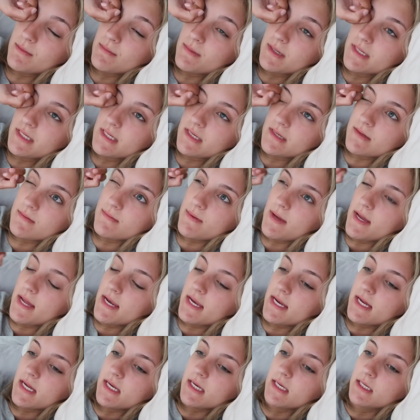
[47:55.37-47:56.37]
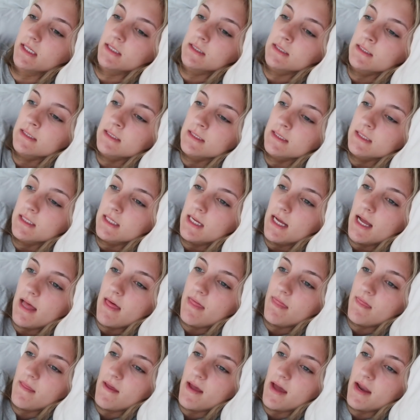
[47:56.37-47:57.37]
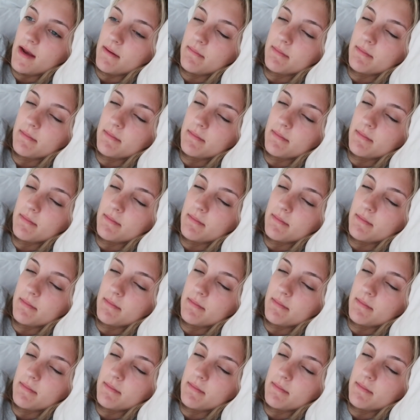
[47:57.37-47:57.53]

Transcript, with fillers: and Mrs. Mannion, and then